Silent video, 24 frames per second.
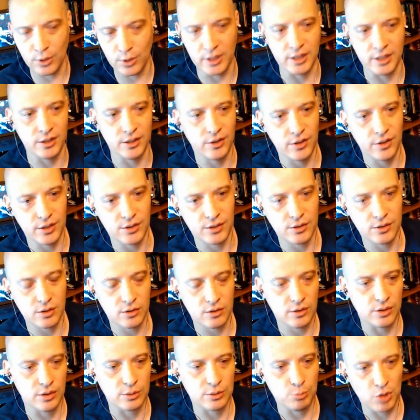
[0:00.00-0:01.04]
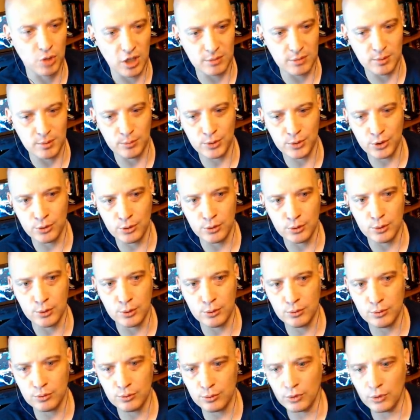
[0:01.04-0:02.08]
have run into this this problem
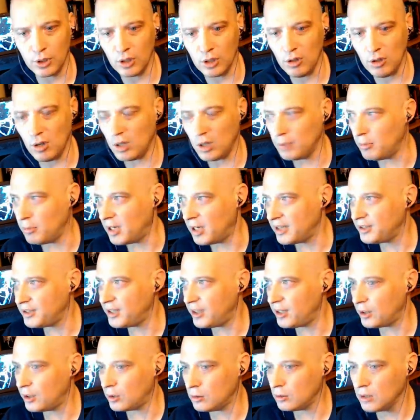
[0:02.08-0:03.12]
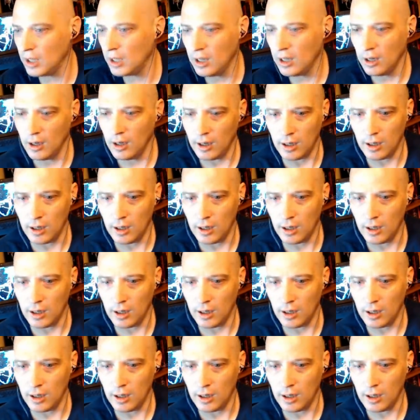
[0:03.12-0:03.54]
too on, my channel